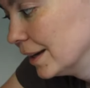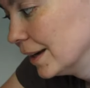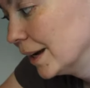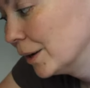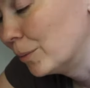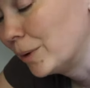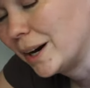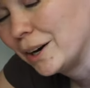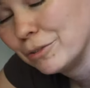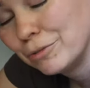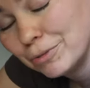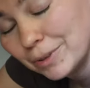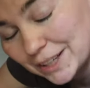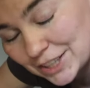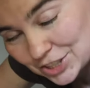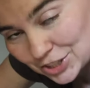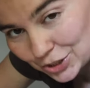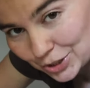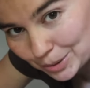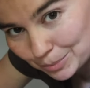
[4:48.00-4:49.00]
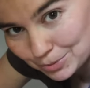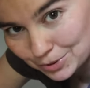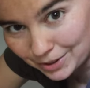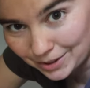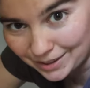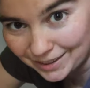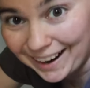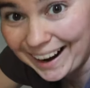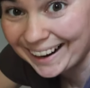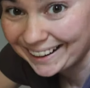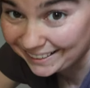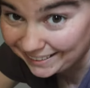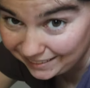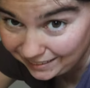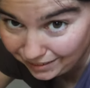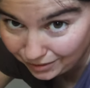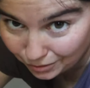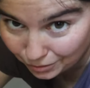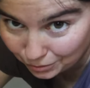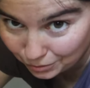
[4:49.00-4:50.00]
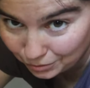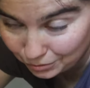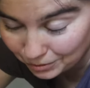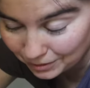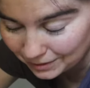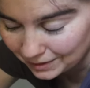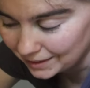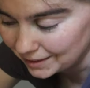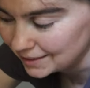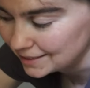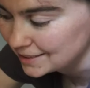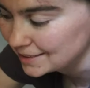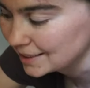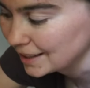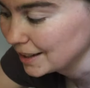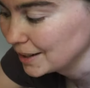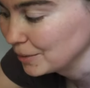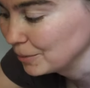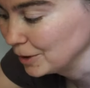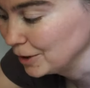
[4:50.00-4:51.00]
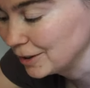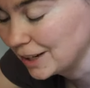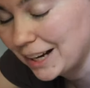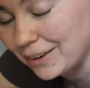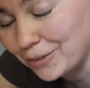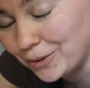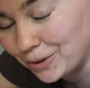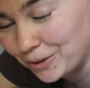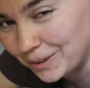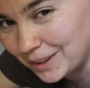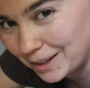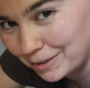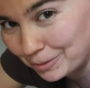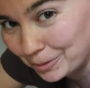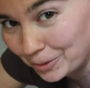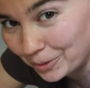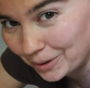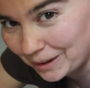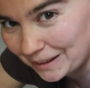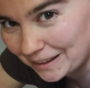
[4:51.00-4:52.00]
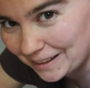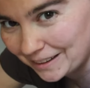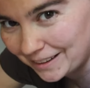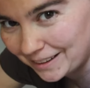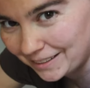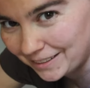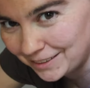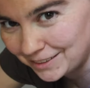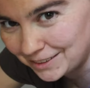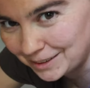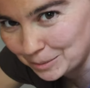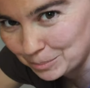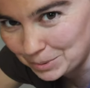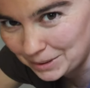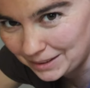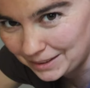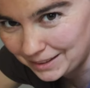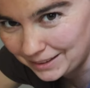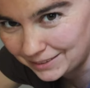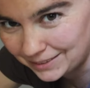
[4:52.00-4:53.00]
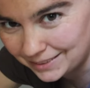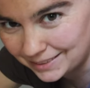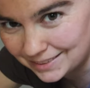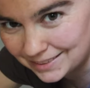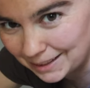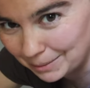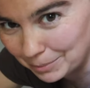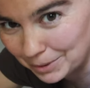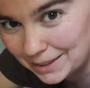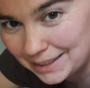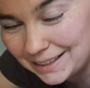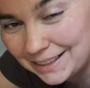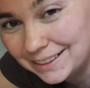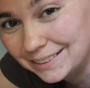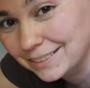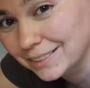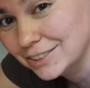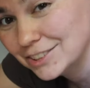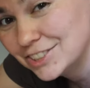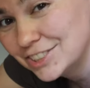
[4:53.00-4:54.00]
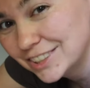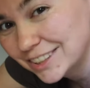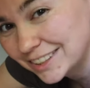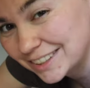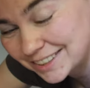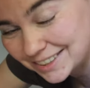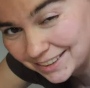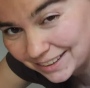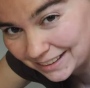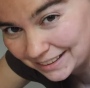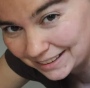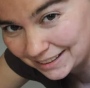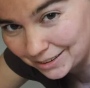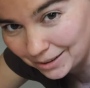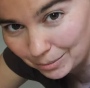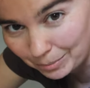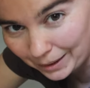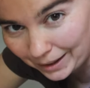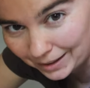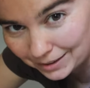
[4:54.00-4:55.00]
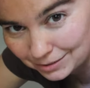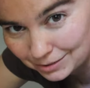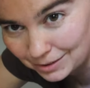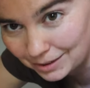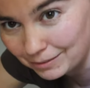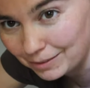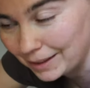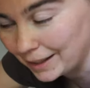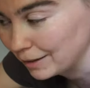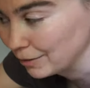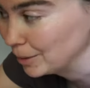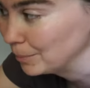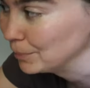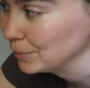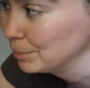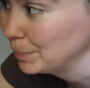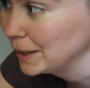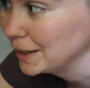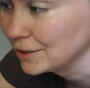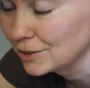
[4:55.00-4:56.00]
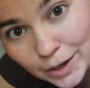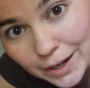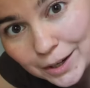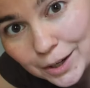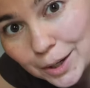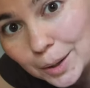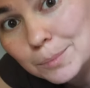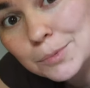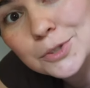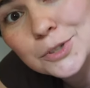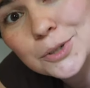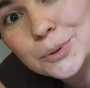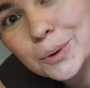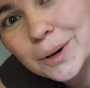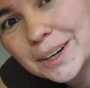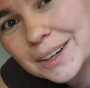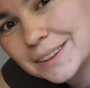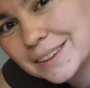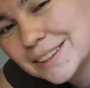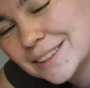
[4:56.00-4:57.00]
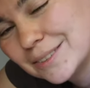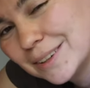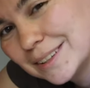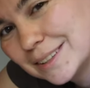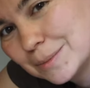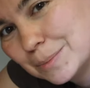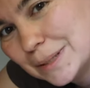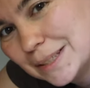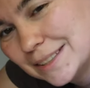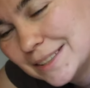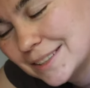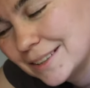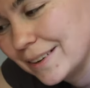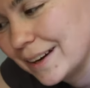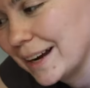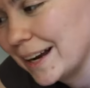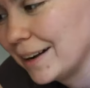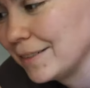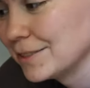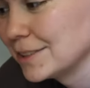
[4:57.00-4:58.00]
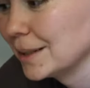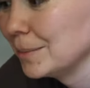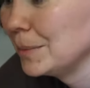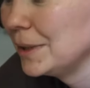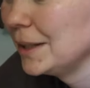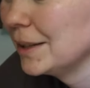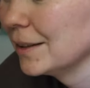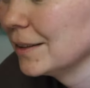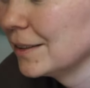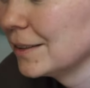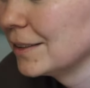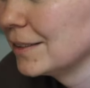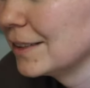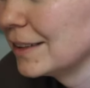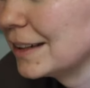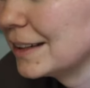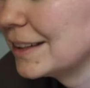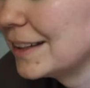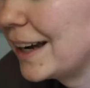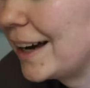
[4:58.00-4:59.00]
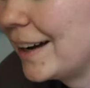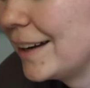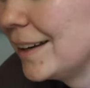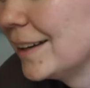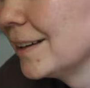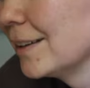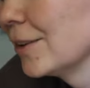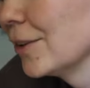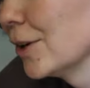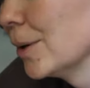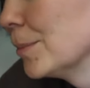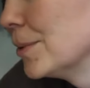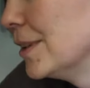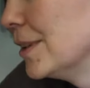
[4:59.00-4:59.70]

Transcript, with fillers: And while fresh herbs are ideal for this, we don't have a whole lot of them growing out now. They took a beating with the summer heat and they're just starting to grow back, so we don't have a lot of them. But dried herbs do work in this recipe. So I have some here. This is an Italian herb